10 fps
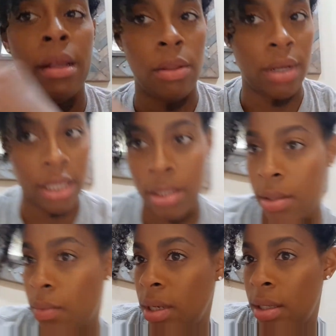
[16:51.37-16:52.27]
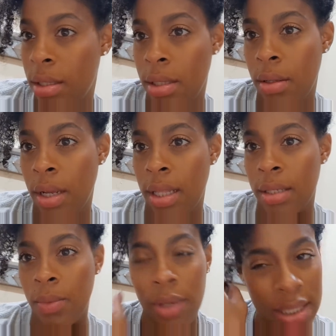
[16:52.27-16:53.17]
Look at this. What? Look at
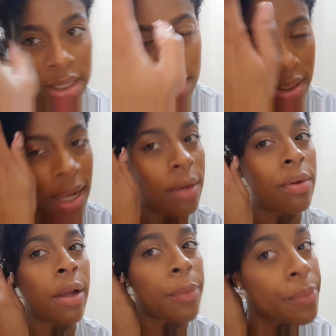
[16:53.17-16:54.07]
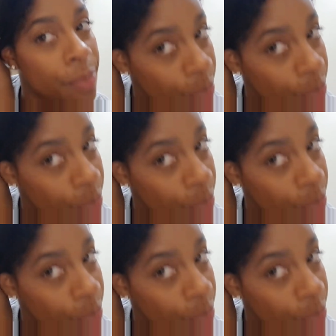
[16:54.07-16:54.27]
this. What is this? I don't know.